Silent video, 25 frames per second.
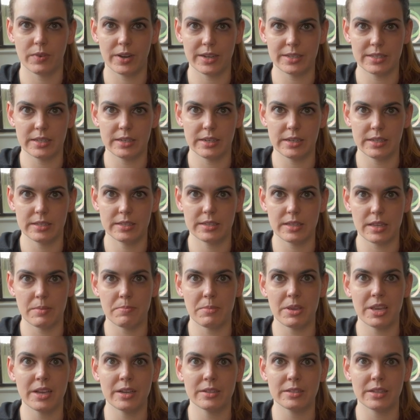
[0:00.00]
residency
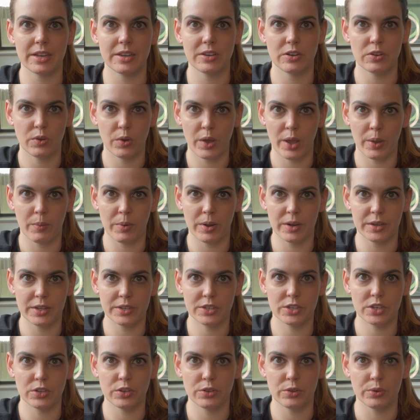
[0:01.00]
because I knew I
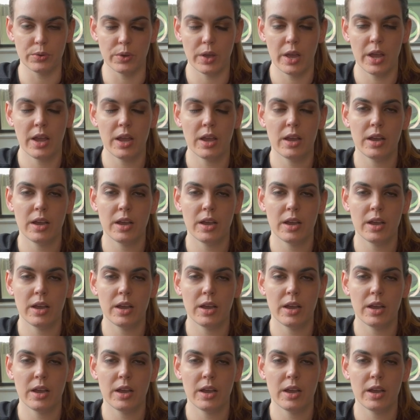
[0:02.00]
wanted to do